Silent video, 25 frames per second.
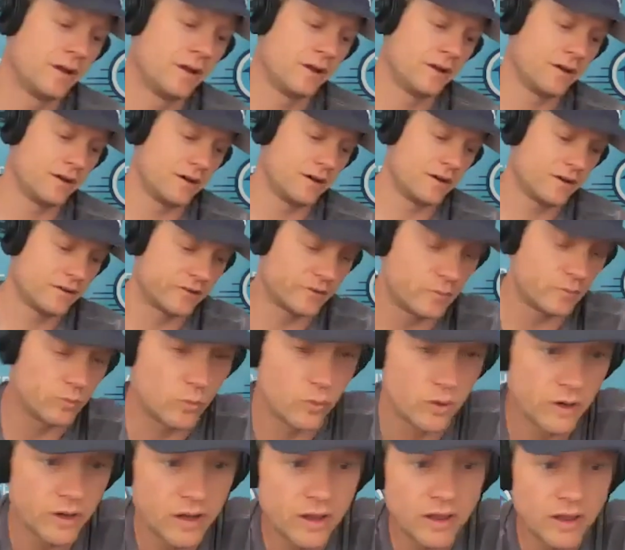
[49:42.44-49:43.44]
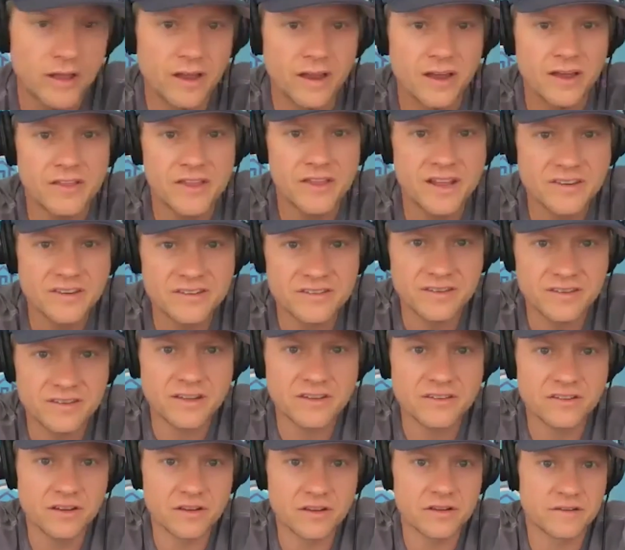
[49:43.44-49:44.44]
Awesome. Well,
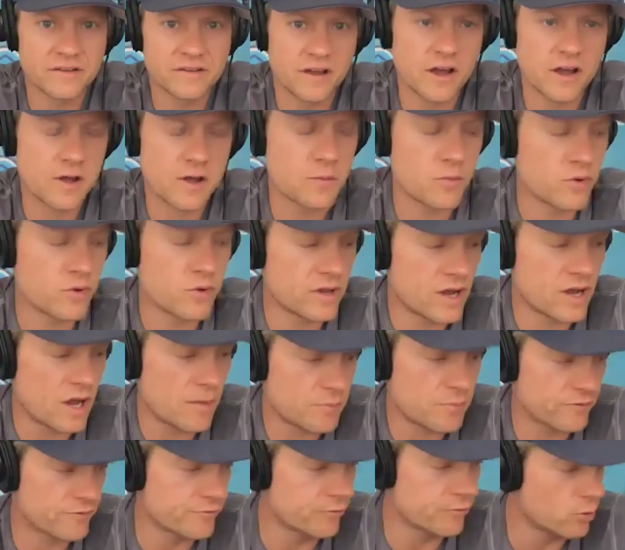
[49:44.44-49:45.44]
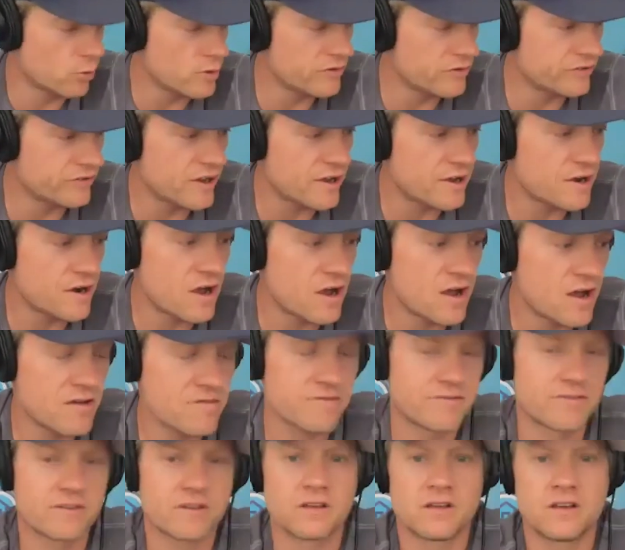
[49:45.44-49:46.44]
that's all the time we got. Before we sign
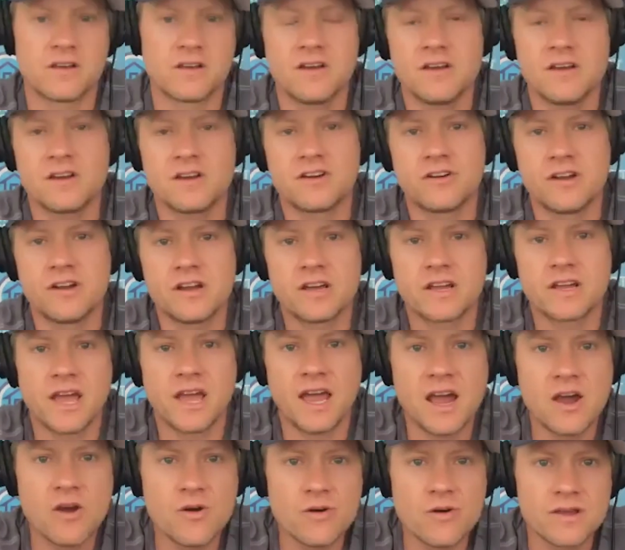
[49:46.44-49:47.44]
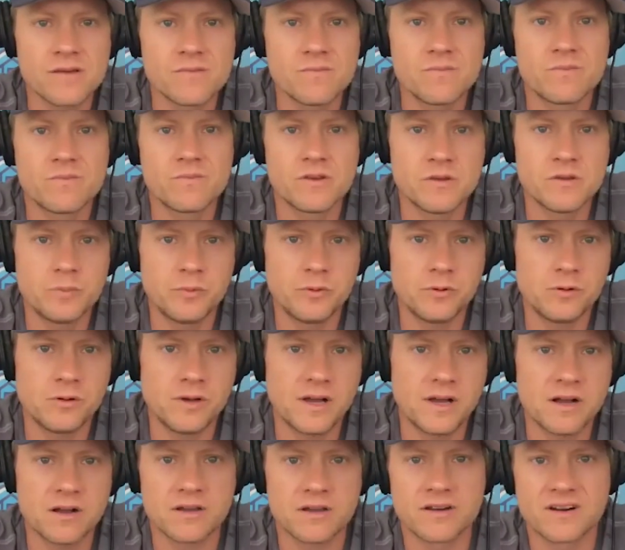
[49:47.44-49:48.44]
off, Greg, how can
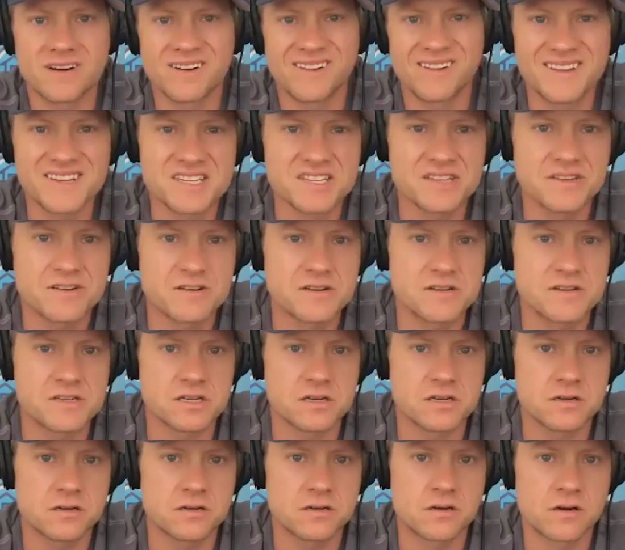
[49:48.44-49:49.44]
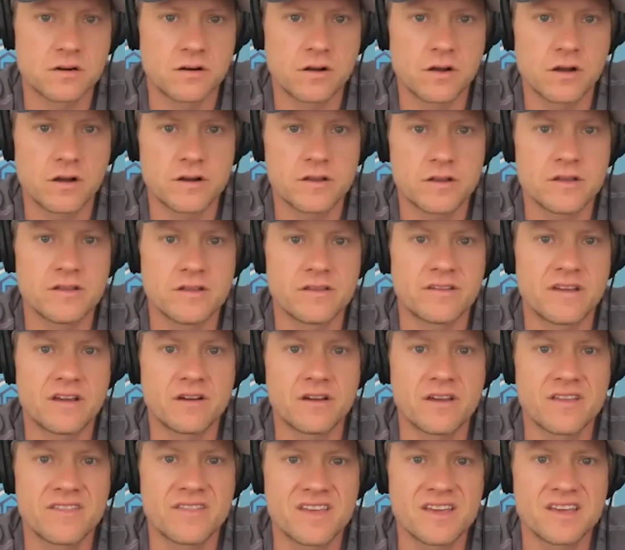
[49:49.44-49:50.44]
our listeners, our audience, how
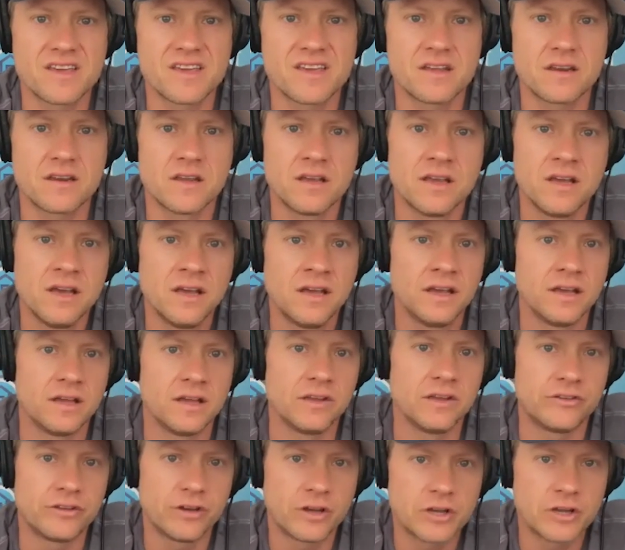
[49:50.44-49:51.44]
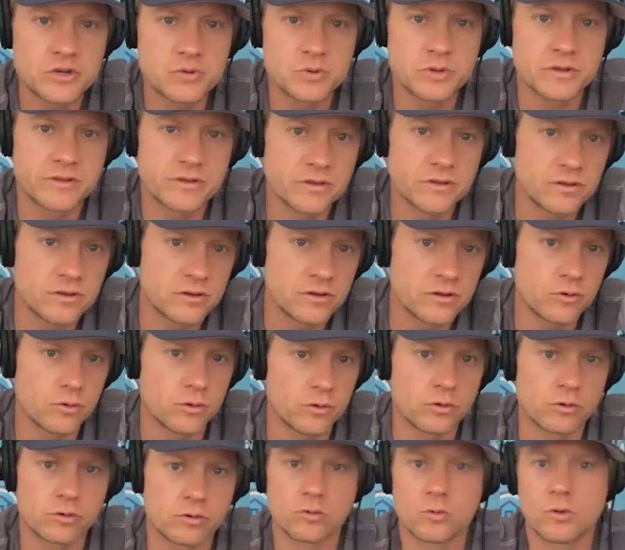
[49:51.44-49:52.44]
can they get in touch with you
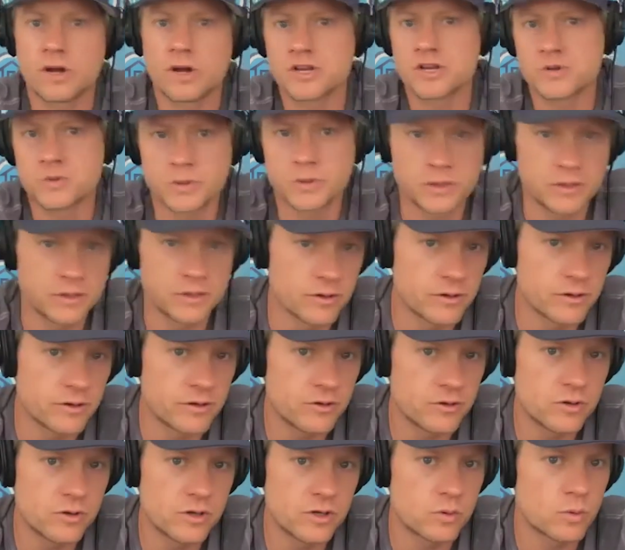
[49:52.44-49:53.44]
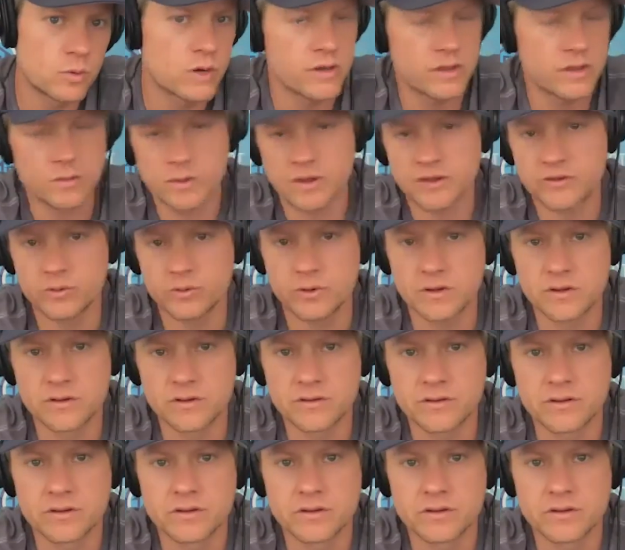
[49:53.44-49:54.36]
or watch what you're doing? What are the best ways?